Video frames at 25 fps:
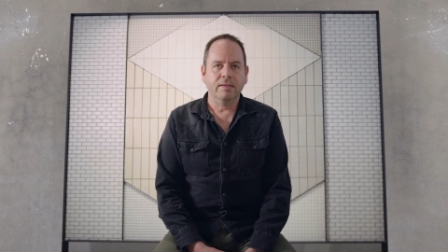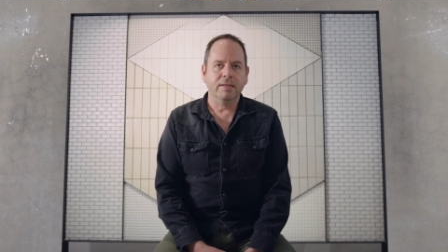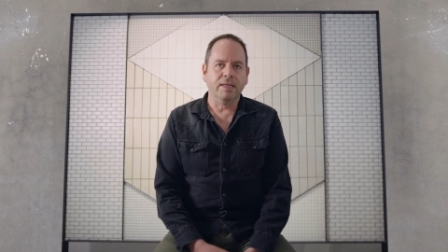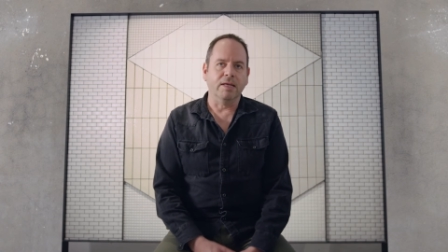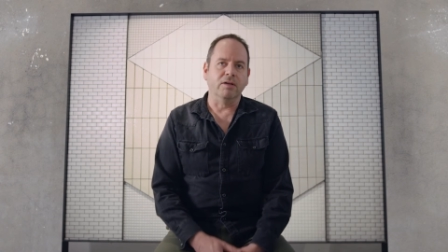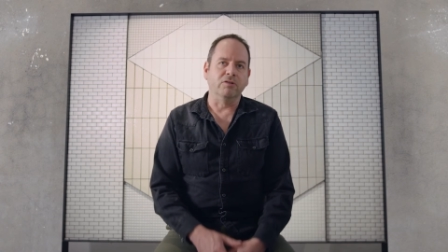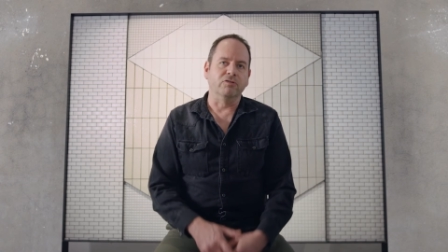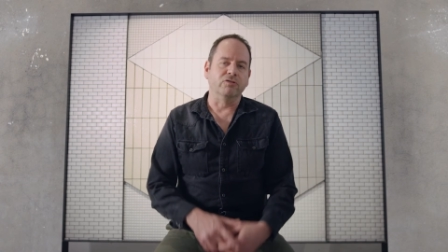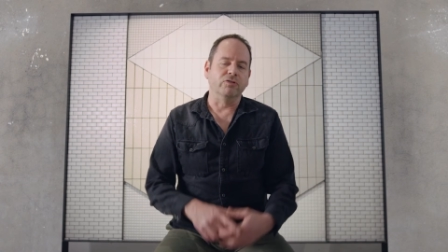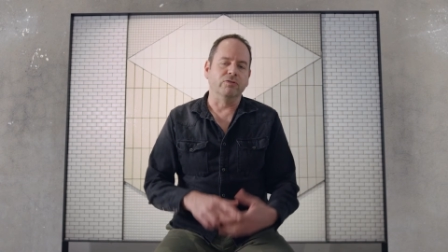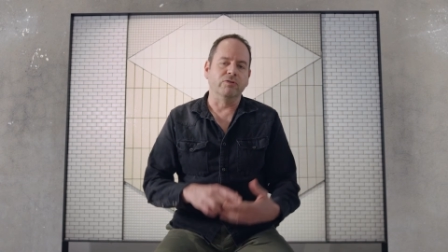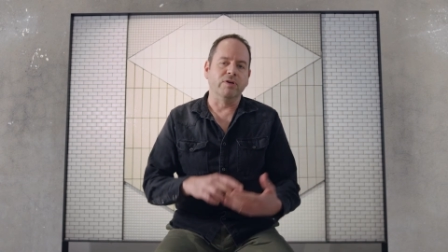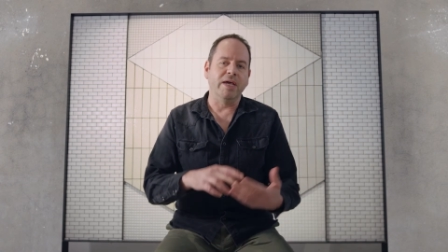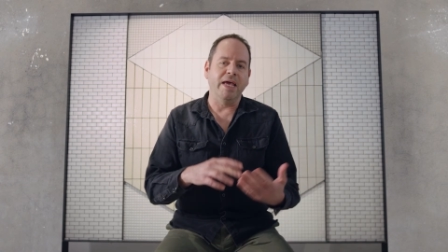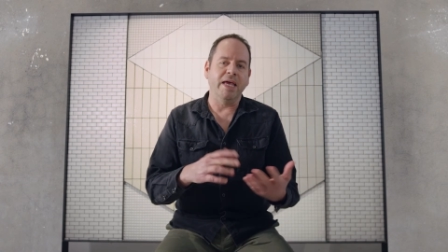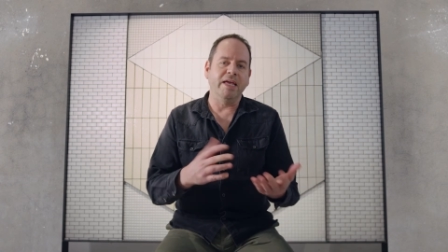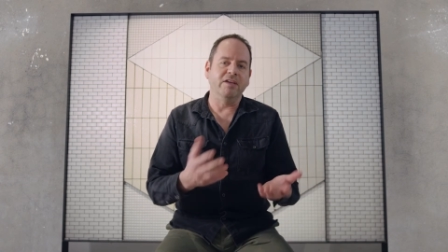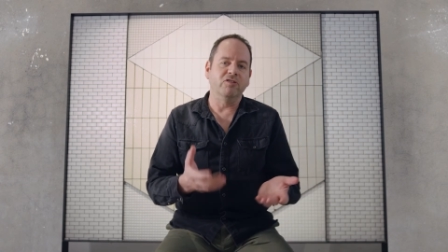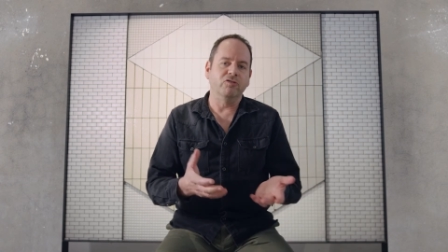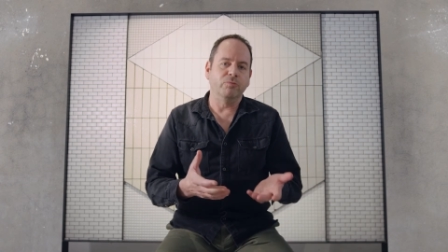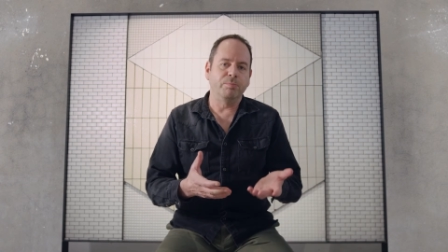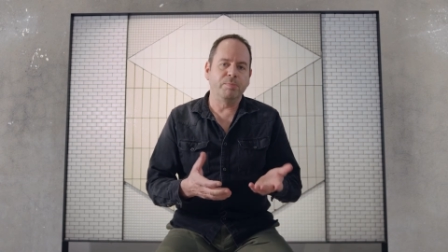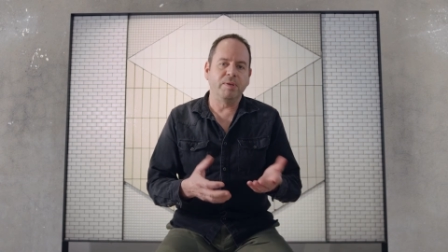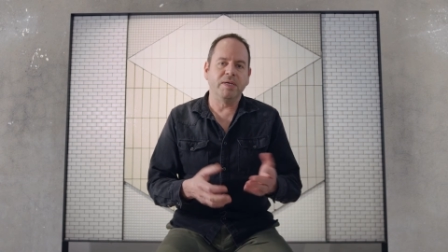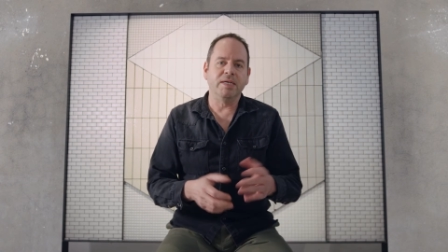They'll do
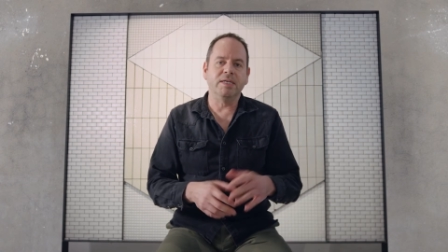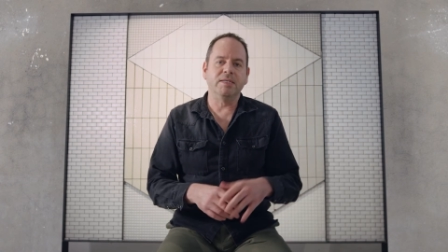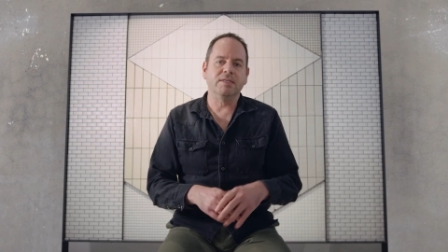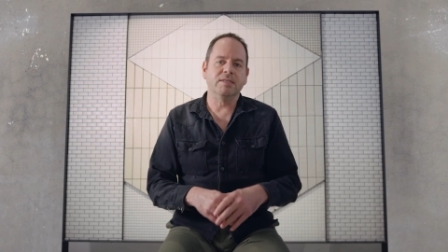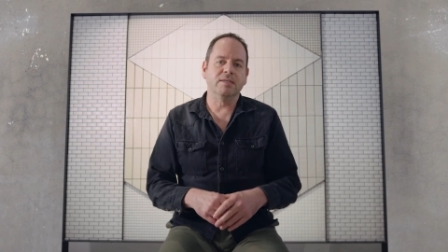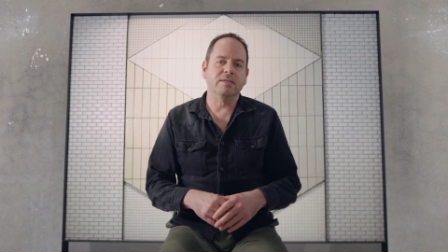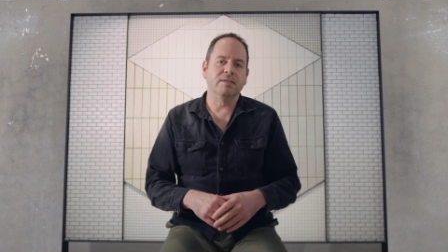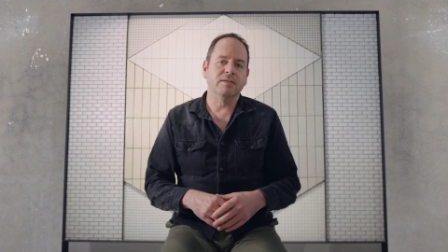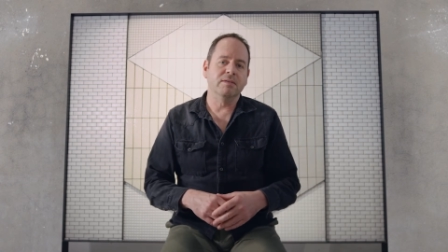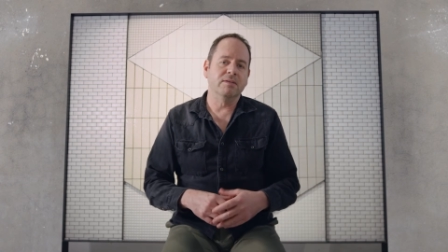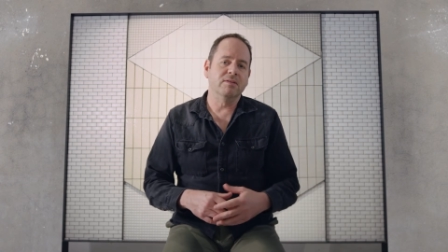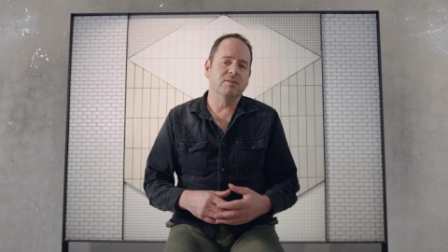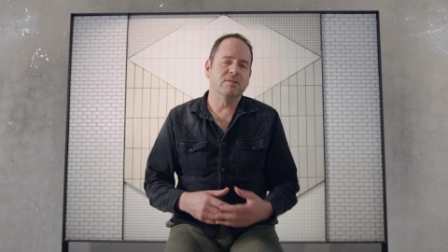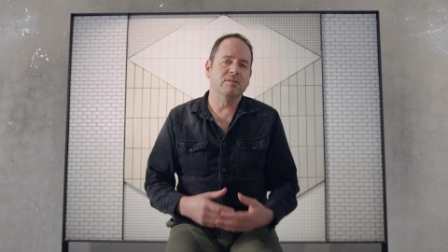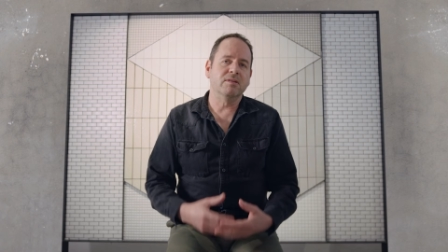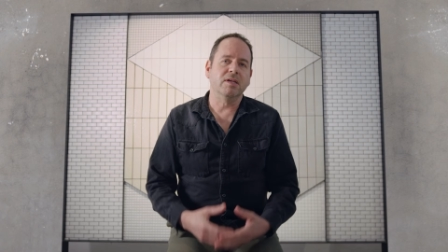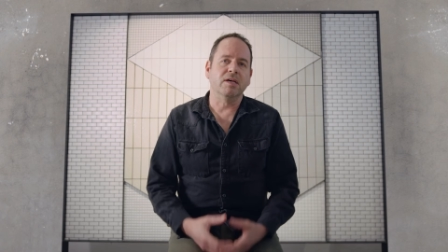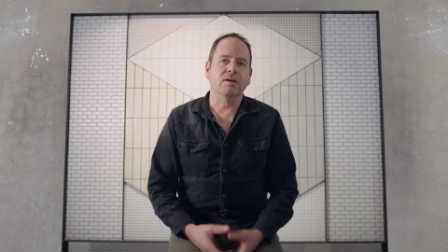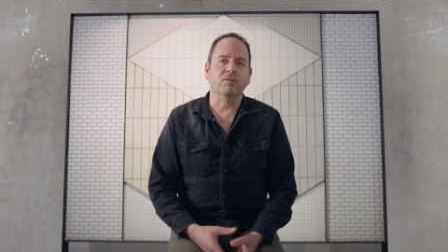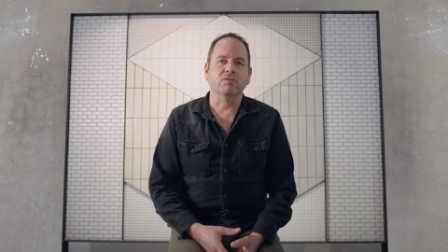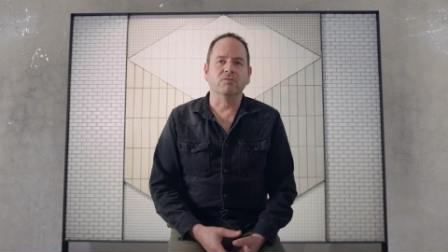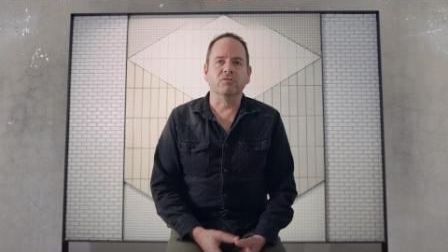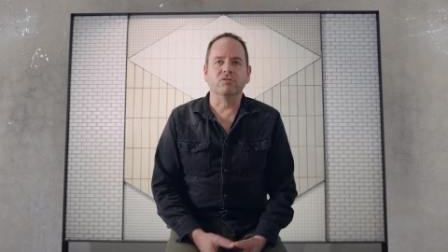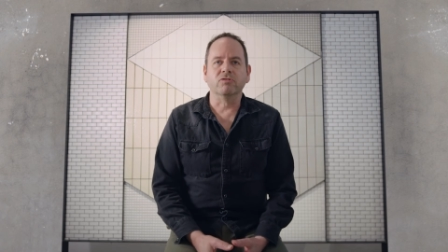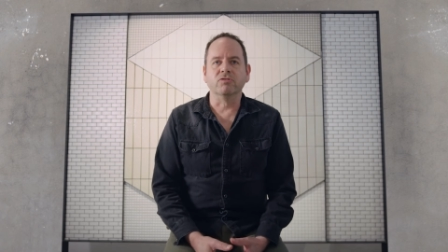edge pieces,
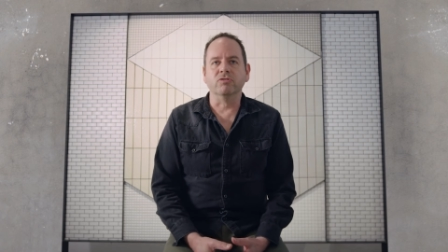they'll